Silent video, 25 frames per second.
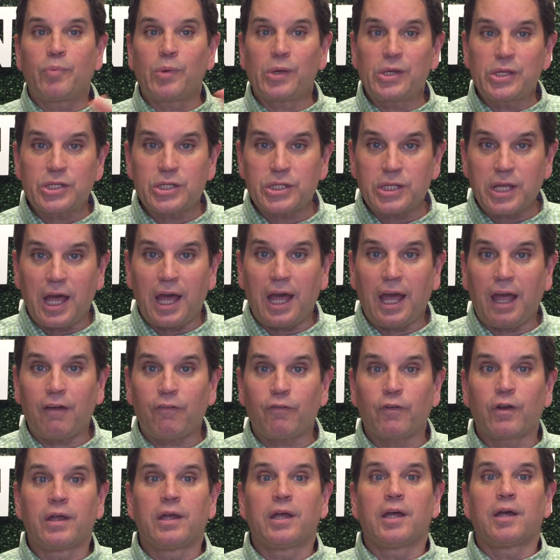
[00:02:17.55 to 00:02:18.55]
Be
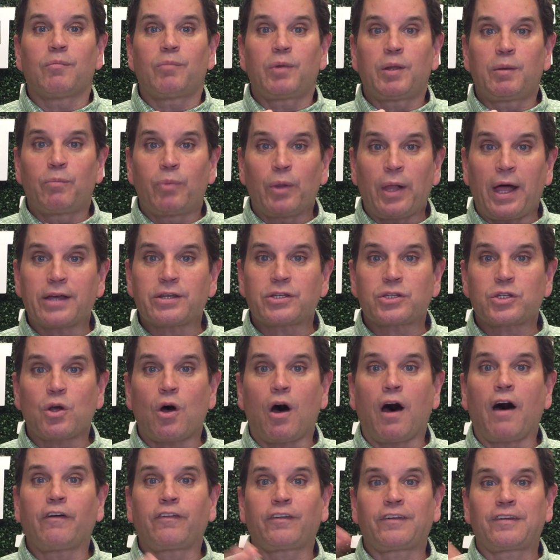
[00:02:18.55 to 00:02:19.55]
safe. Be blessed,
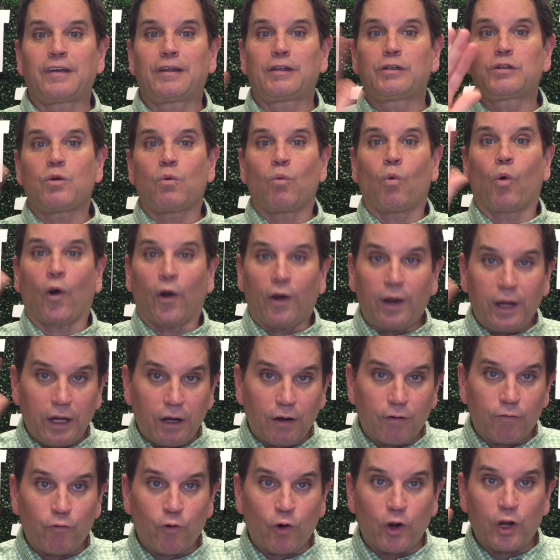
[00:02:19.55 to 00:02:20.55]
Austin. We're
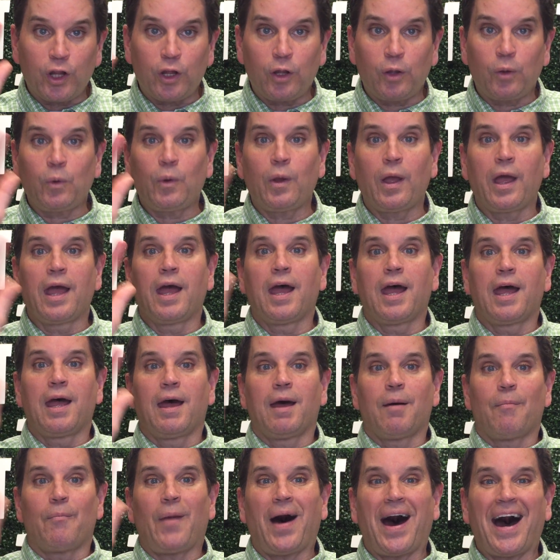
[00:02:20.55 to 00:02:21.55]
here for you.
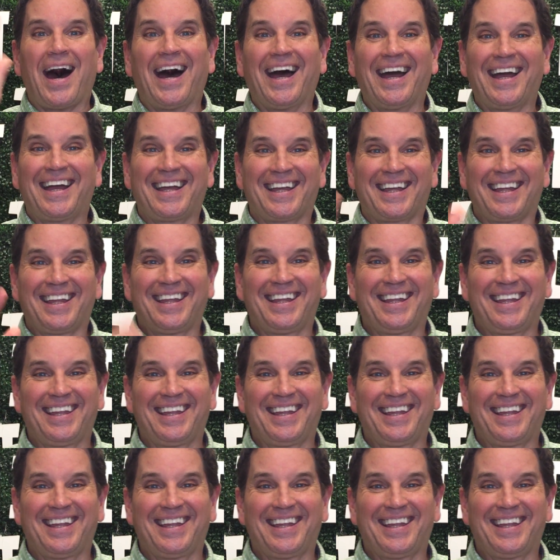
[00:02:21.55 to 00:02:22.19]
Bye.